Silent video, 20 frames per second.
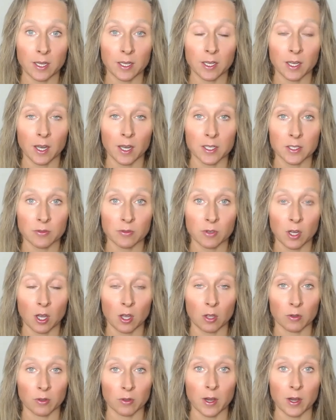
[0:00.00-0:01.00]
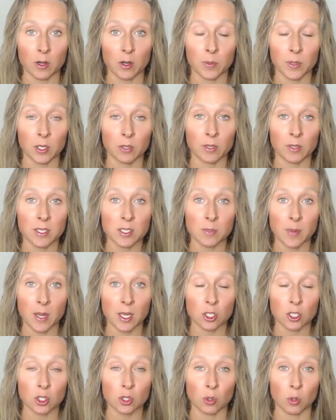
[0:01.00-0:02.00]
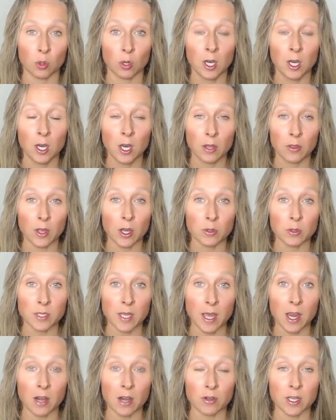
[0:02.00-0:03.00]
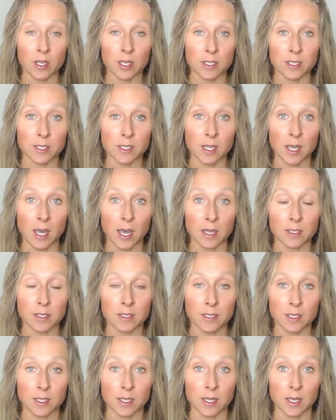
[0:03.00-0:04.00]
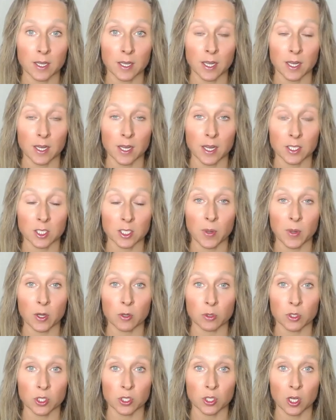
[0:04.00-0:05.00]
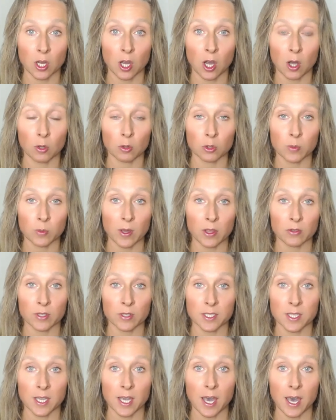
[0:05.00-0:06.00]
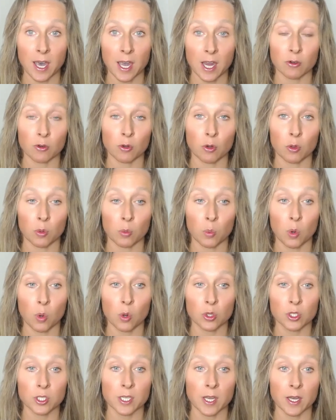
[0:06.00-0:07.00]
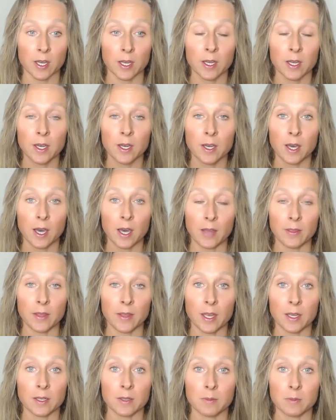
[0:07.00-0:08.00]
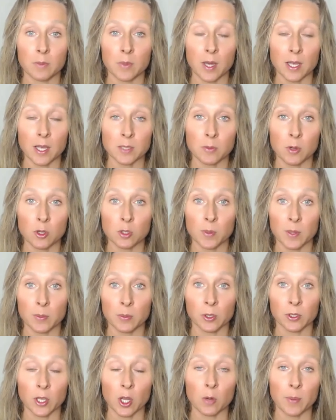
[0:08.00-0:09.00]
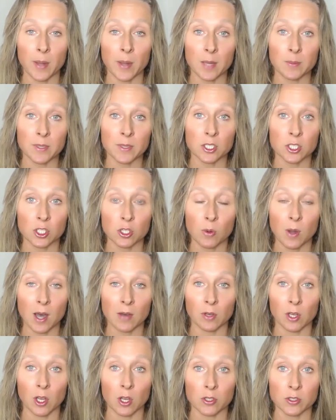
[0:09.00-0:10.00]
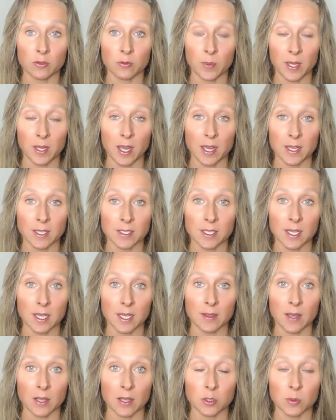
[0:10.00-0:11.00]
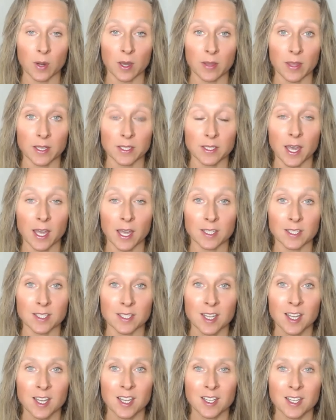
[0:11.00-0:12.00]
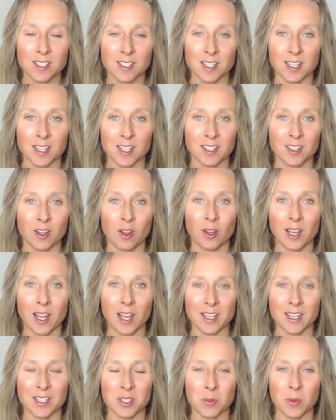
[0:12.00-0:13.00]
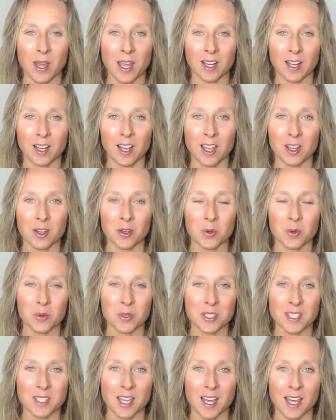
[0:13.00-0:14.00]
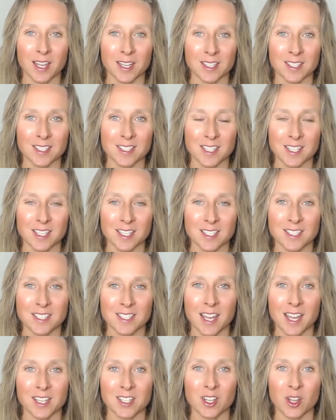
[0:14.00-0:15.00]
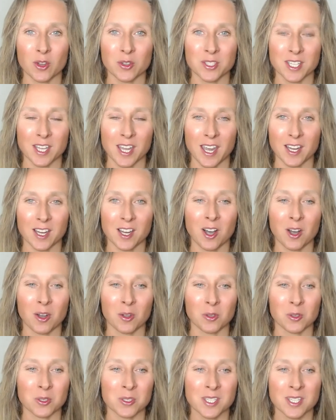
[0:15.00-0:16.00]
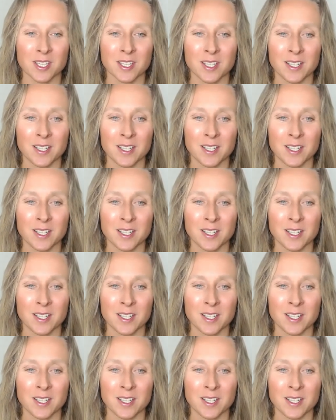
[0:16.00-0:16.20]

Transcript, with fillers: any kind of cold therapy, you need to make sure those areas get uh, exposed to the cold, whether it's the air or the water. And then, as most people know, babies do have a lot of B A T. That's why they tend to not like to wear clothes and tend not to get cold.